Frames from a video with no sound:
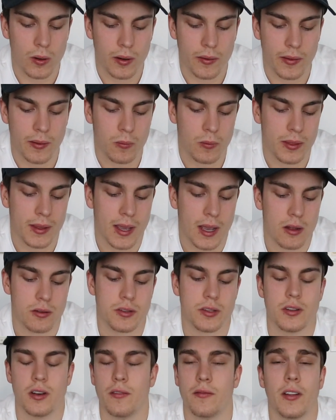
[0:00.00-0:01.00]
And then with couch
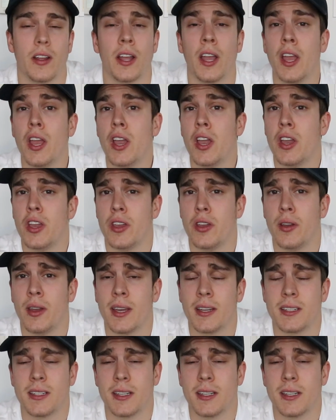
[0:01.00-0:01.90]
surfing you get